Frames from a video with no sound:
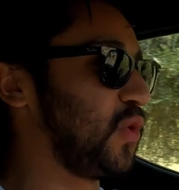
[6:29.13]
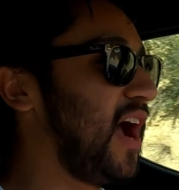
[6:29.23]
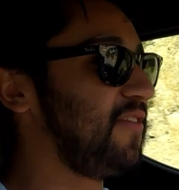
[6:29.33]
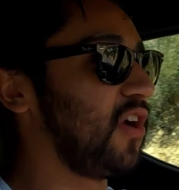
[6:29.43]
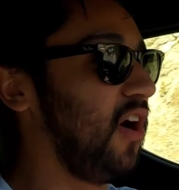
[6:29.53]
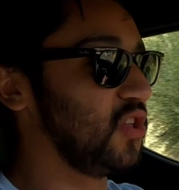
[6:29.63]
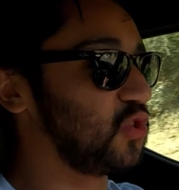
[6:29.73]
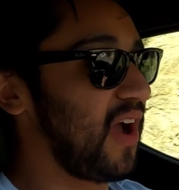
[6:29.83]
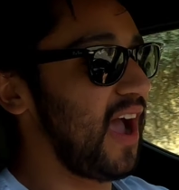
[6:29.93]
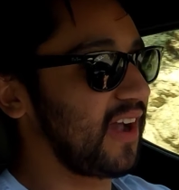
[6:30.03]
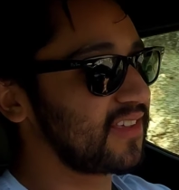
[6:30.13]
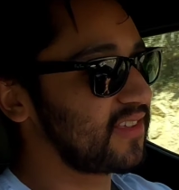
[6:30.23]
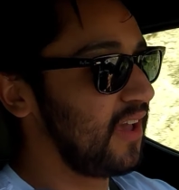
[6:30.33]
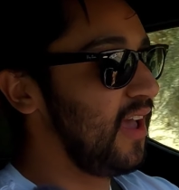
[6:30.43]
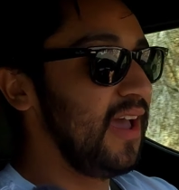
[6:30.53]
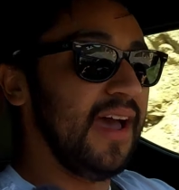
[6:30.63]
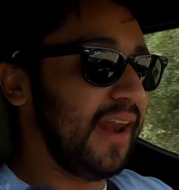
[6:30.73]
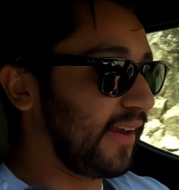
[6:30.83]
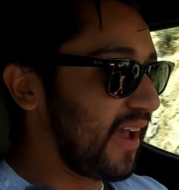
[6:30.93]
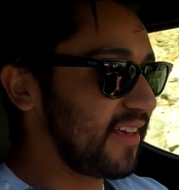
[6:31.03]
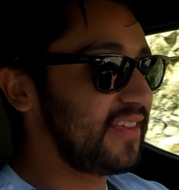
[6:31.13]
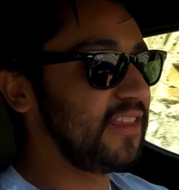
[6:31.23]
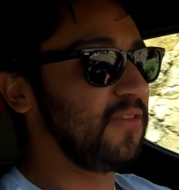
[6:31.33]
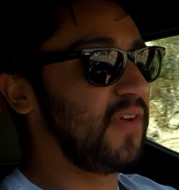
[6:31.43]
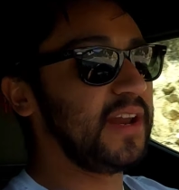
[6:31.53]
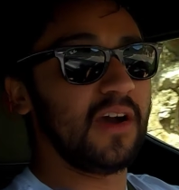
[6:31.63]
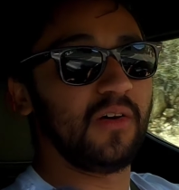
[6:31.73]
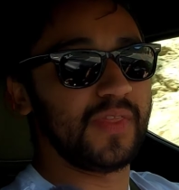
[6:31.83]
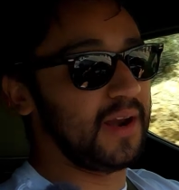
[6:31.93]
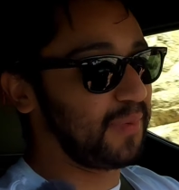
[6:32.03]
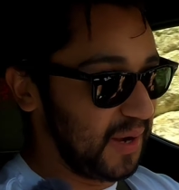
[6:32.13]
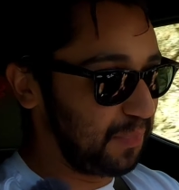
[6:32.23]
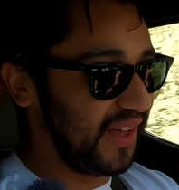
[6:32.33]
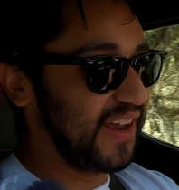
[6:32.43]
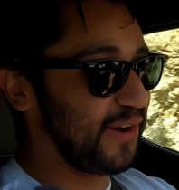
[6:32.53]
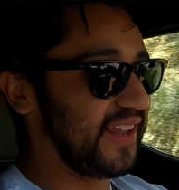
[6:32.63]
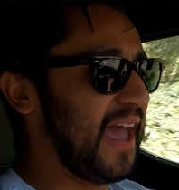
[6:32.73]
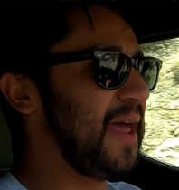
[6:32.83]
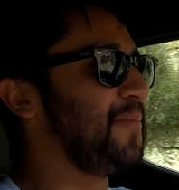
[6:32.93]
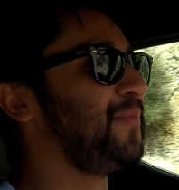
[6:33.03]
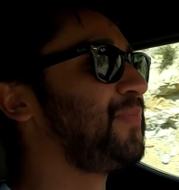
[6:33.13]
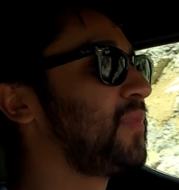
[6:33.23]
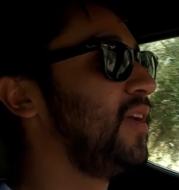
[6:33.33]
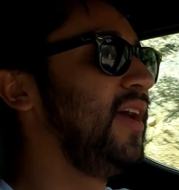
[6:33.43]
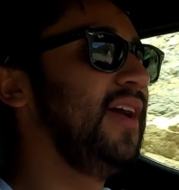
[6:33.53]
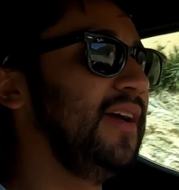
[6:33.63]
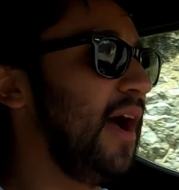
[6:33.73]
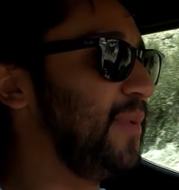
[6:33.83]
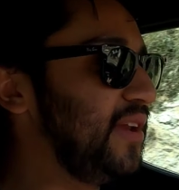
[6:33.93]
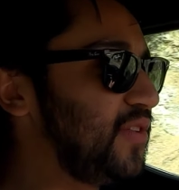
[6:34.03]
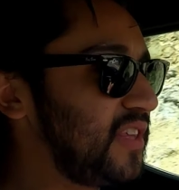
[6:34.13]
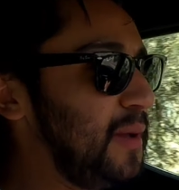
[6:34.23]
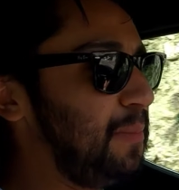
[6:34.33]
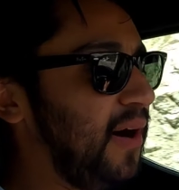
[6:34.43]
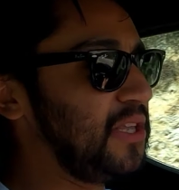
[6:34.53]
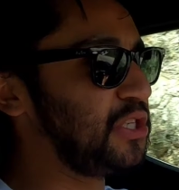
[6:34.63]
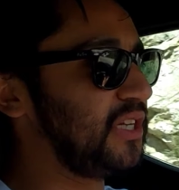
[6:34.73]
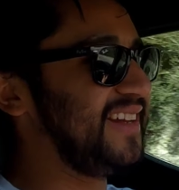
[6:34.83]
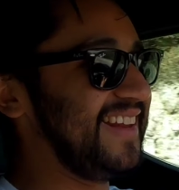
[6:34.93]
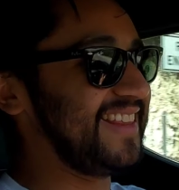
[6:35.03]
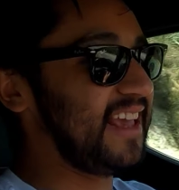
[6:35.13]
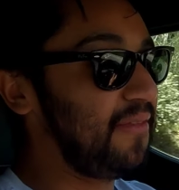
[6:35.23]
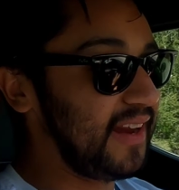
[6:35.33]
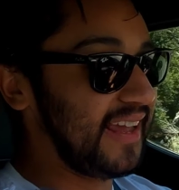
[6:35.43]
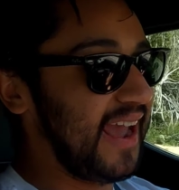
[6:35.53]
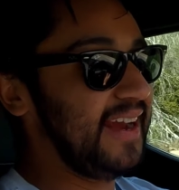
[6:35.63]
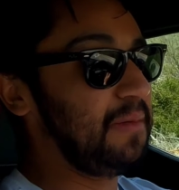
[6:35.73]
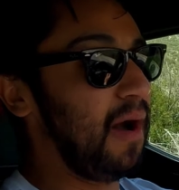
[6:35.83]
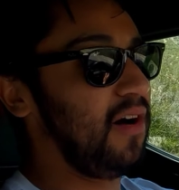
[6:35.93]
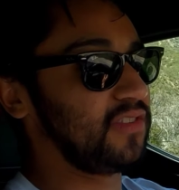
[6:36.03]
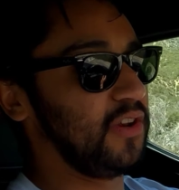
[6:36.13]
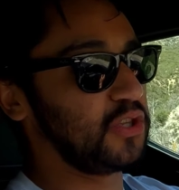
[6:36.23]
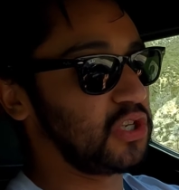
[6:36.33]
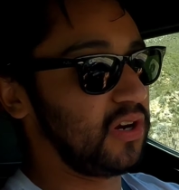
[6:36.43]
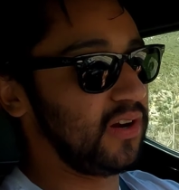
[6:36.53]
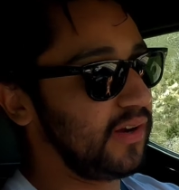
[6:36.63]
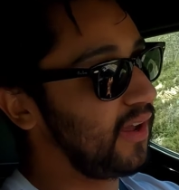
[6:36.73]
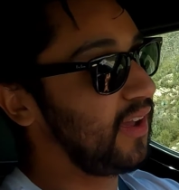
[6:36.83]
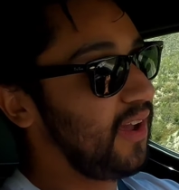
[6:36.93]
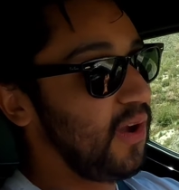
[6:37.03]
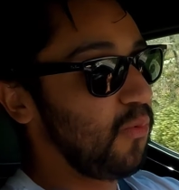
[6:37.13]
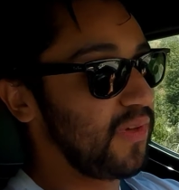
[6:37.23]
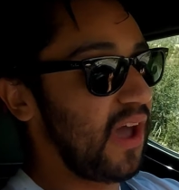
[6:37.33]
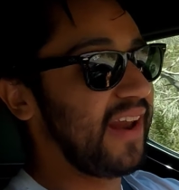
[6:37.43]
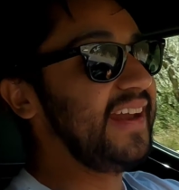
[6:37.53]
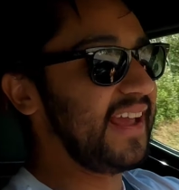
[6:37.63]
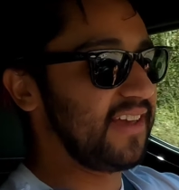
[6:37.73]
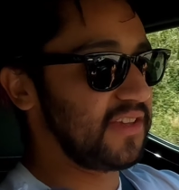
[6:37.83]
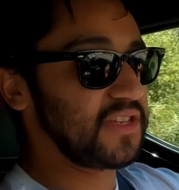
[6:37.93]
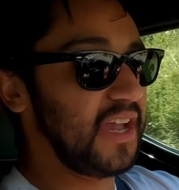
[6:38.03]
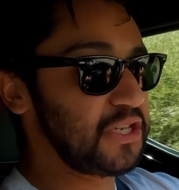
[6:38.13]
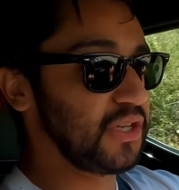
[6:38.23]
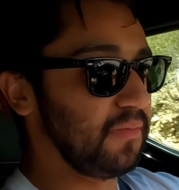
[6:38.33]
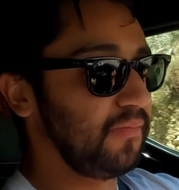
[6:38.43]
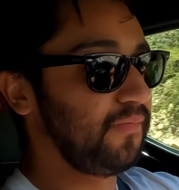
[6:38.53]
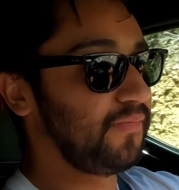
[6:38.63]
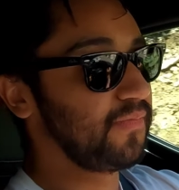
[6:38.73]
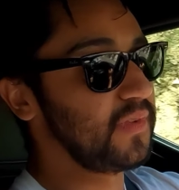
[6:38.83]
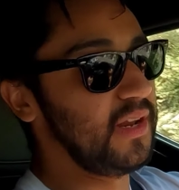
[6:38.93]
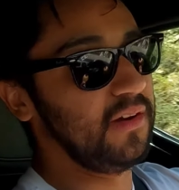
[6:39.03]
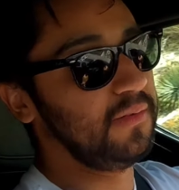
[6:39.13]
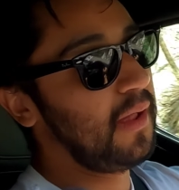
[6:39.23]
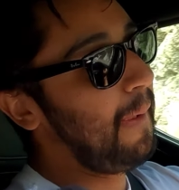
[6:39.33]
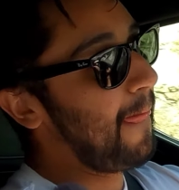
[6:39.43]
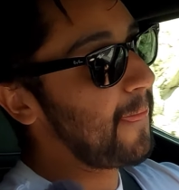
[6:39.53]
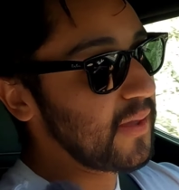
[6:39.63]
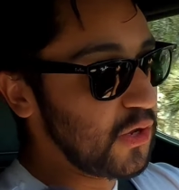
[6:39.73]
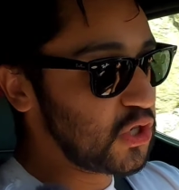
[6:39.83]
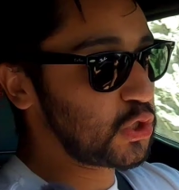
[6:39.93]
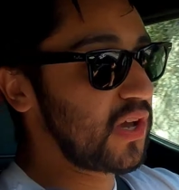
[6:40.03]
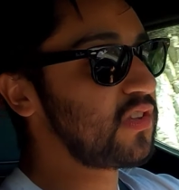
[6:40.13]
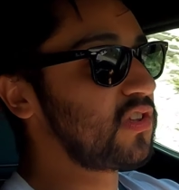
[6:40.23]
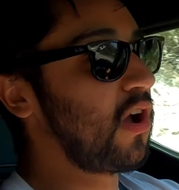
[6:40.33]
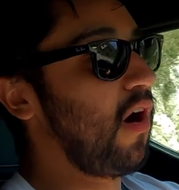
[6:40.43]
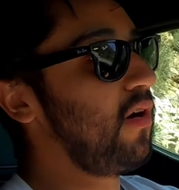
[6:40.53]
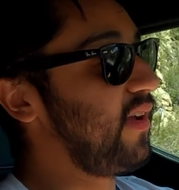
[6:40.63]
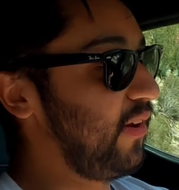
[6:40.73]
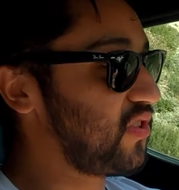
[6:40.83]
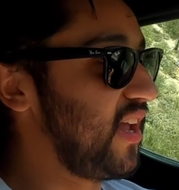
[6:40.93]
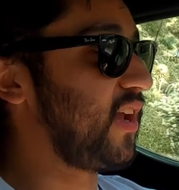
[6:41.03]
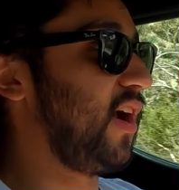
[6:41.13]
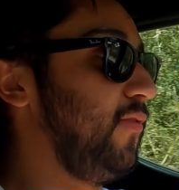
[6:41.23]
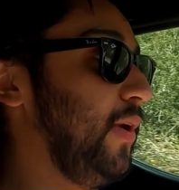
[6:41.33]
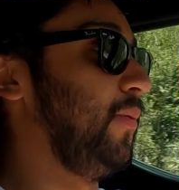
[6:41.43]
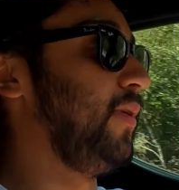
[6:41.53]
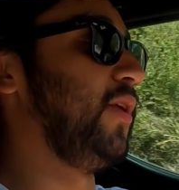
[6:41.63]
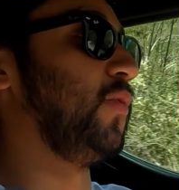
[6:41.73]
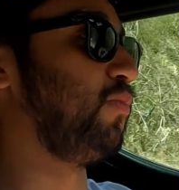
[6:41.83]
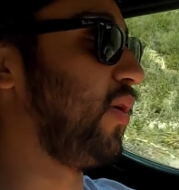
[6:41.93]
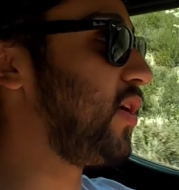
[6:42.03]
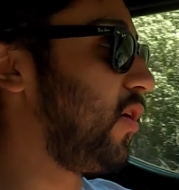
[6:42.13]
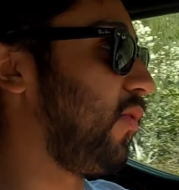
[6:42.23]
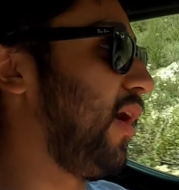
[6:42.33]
drives on tracks. Like you guys see in the video that I'm gonna play here again, I mean, you see me punching 70, 80 miles on a turn without any hesitation, you know? You trust this car, it'll take care of you. It'll bring you